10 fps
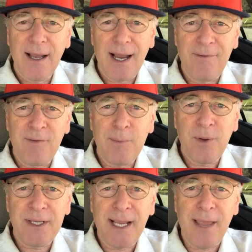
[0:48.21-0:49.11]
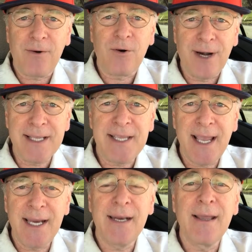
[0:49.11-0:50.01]
I've put together already
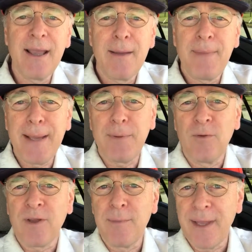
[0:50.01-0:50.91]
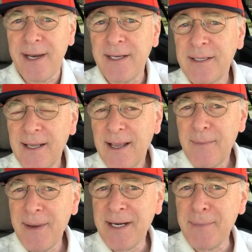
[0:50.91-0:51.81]
10 people have committed,
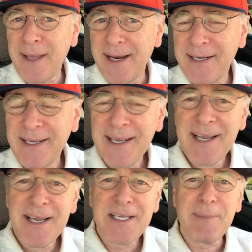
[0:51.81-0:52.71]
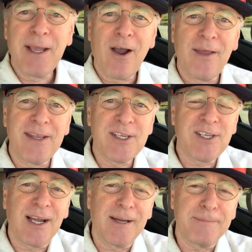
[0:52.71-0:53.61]
been committed to be on
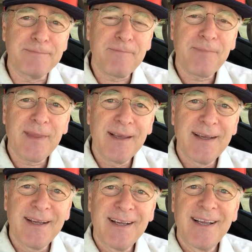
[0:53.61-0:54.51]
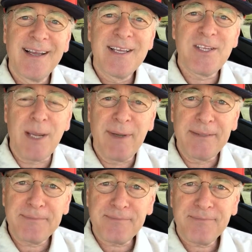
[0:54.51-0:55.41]
this uh,
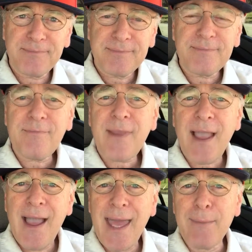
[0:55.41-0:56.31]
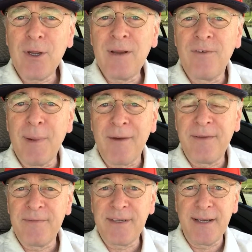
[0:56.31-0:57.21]
summit and I'm looking for about
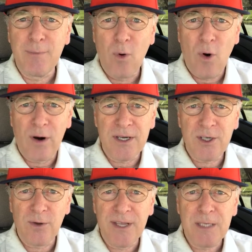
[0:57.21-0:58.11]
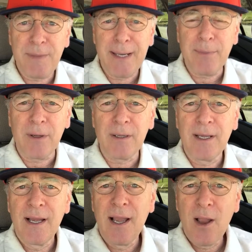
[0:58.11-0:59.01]
15 more. So these people
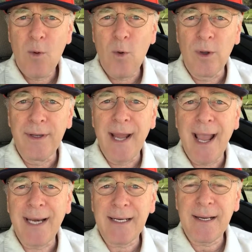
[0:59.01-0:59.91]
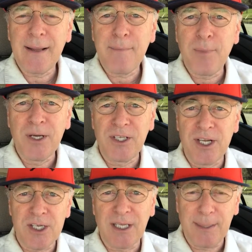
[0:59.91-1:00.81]
will not put you
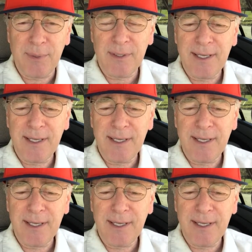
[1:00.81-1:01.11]
to sleep.